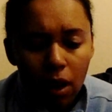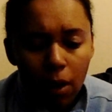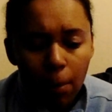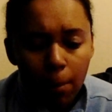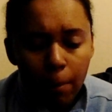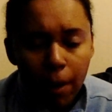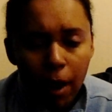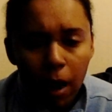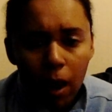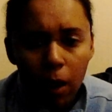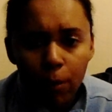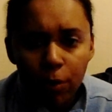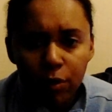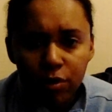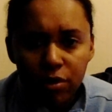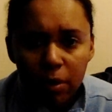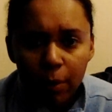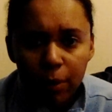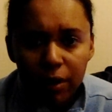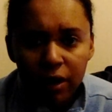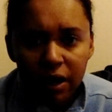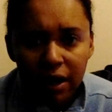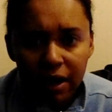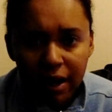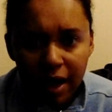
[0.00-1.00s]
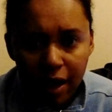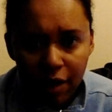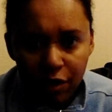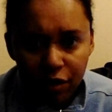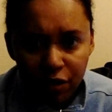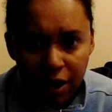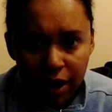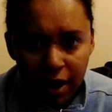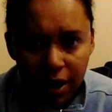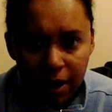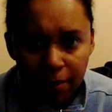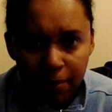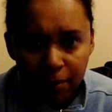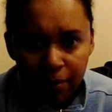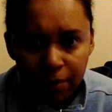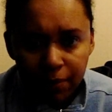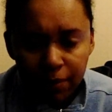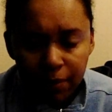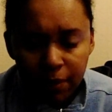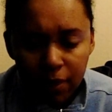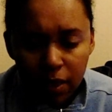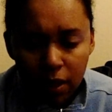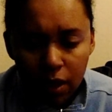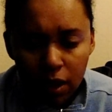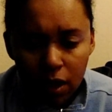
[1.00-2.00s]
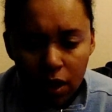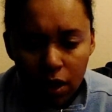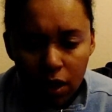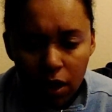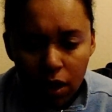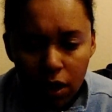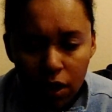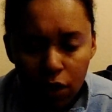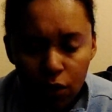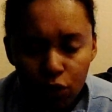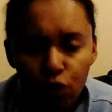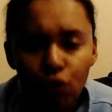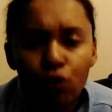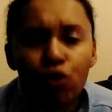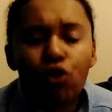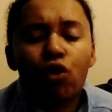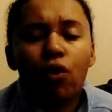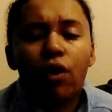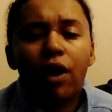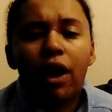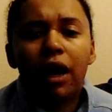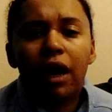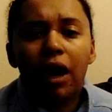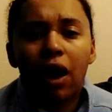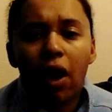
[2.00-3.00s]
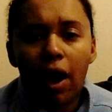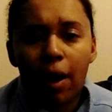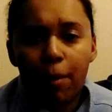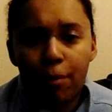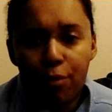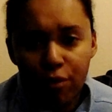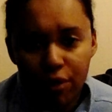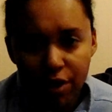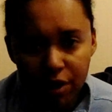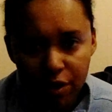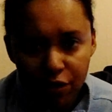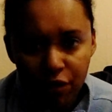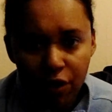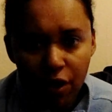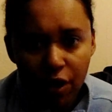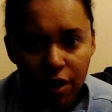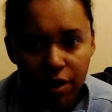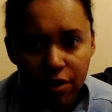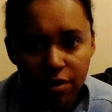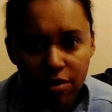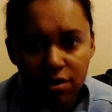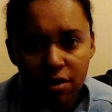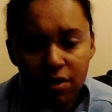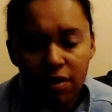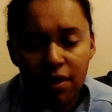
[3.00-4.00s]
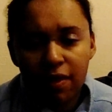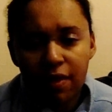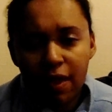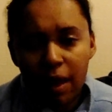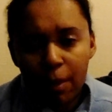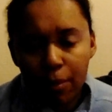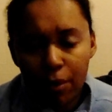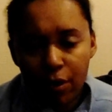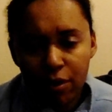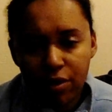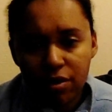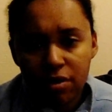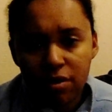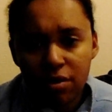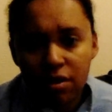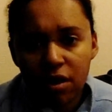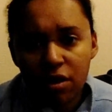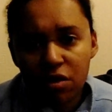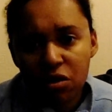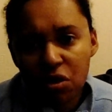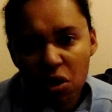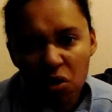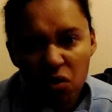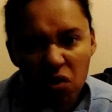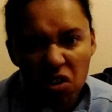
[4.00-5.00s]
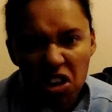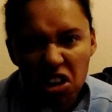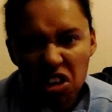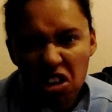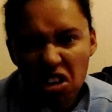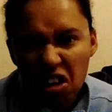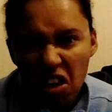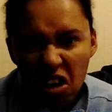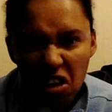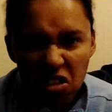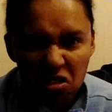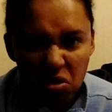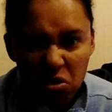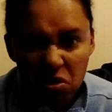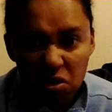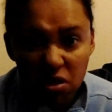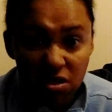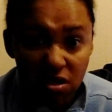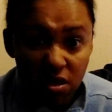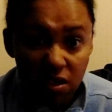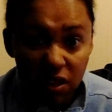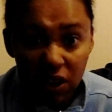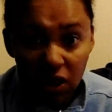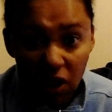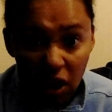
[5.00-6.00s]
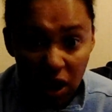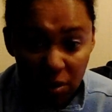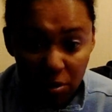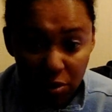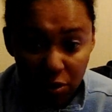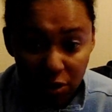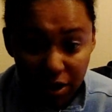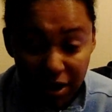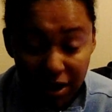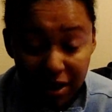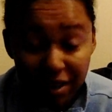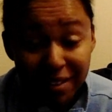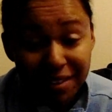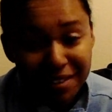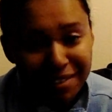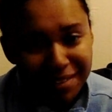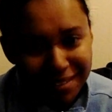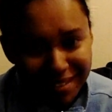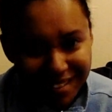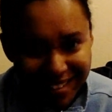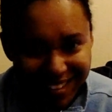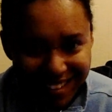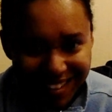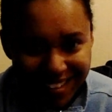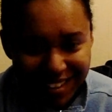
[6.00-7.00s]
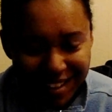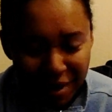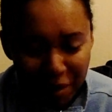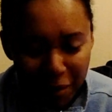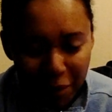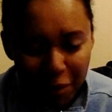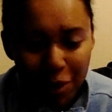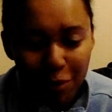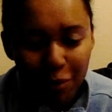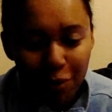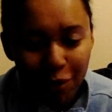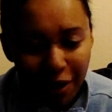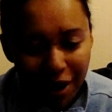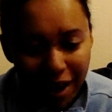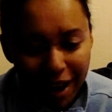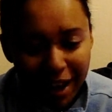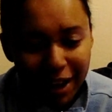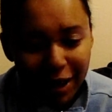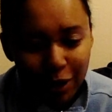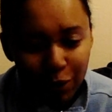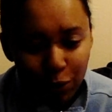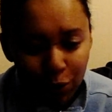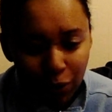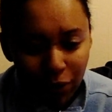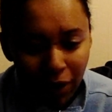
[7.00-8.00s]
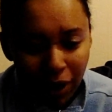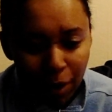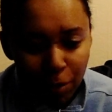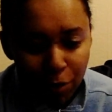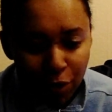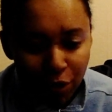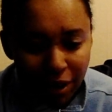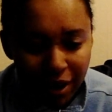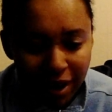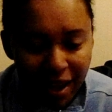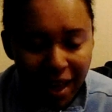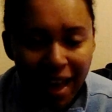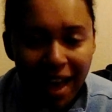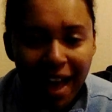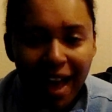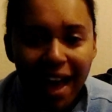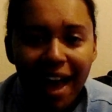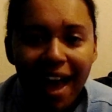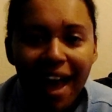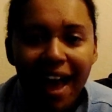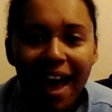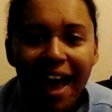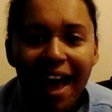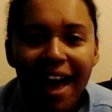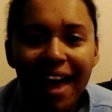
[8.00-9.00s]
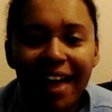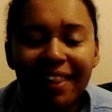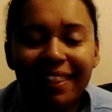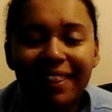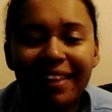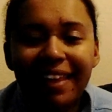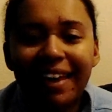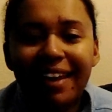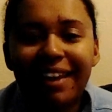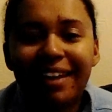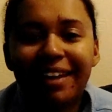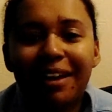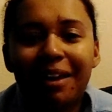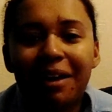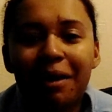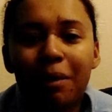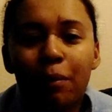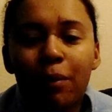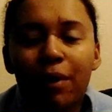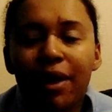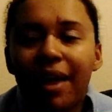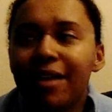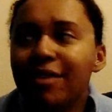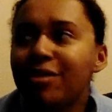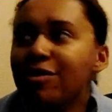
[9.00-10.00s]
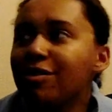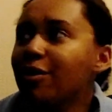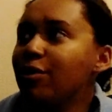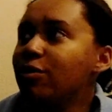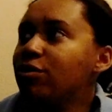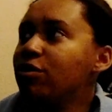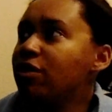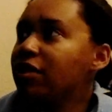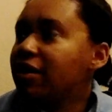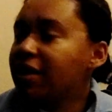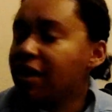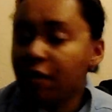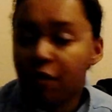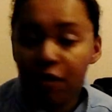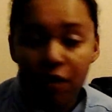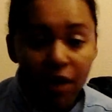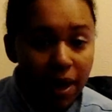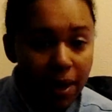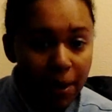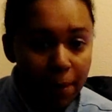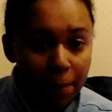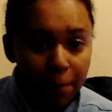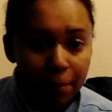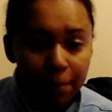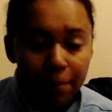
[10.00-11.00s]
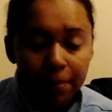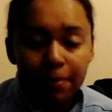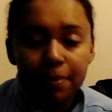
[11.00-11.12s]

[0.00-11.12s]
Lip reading: Met up with someone in a cafe, a library first, and then that person said, sorry, you can't do this at the library. We were at Hainault Library, and then we had to go to the cafe